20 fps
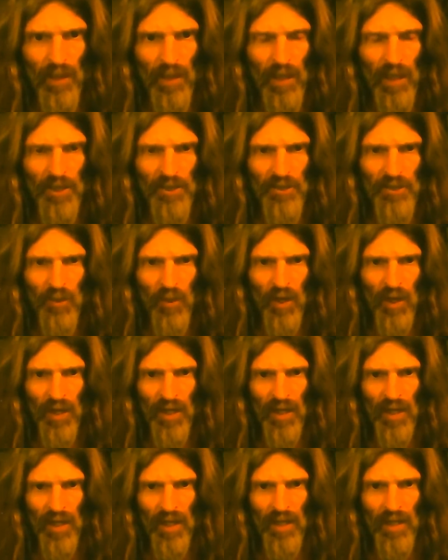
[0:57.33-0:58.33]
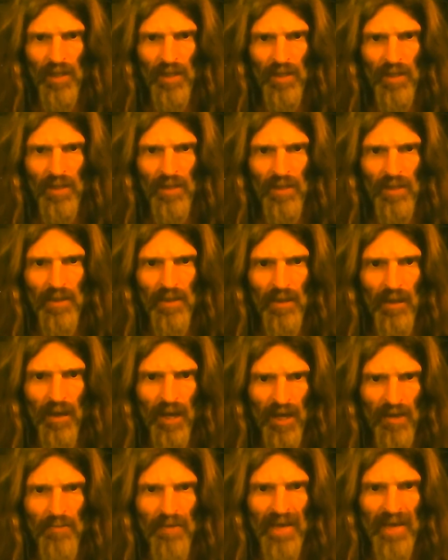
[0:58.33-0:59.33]
and you want to
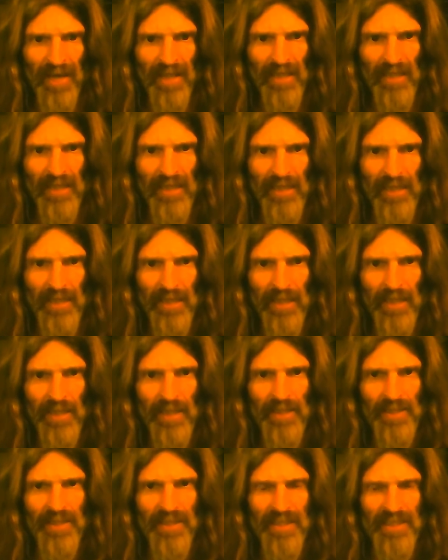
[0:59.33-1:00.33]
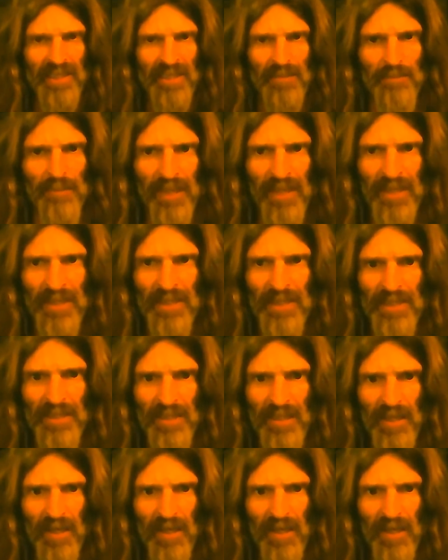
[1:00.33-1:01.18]
automatically dismiss